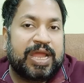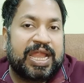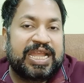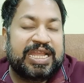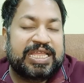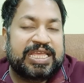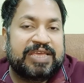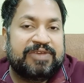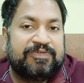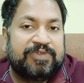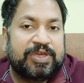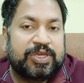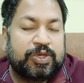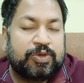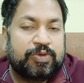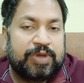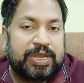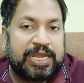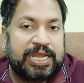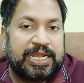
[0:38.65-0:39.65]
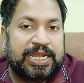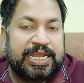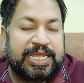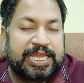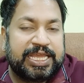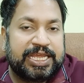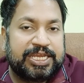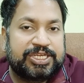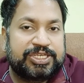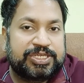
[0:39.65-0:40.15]
and giving you an
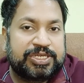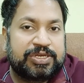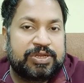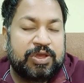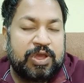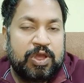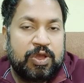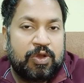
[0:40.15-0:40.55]
indication